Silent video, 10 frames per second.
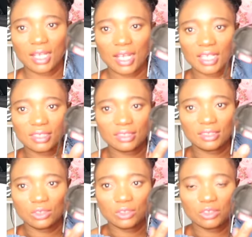Has the
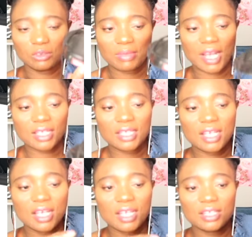logo back
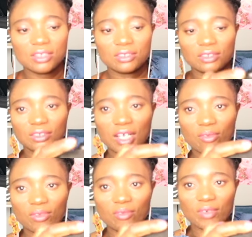here, and they also
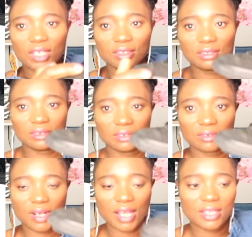have the Vans logo
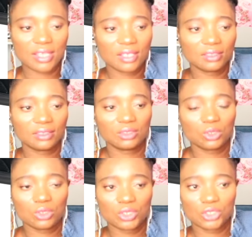right here.
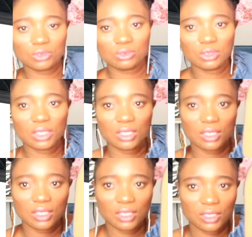So cute.
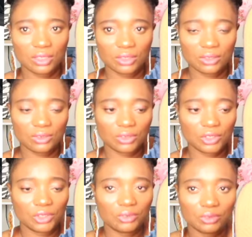So
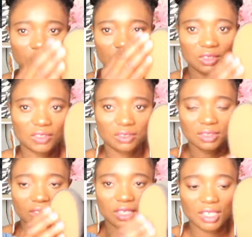cute.
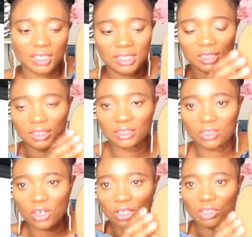This is
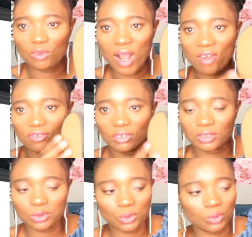called the waffle
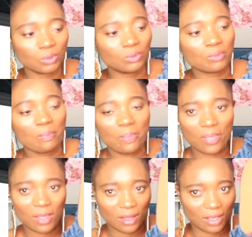sole.
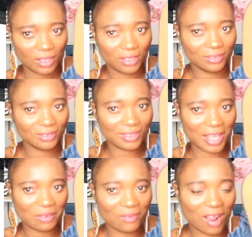It looks
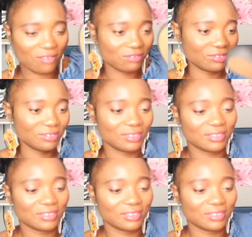like waffle.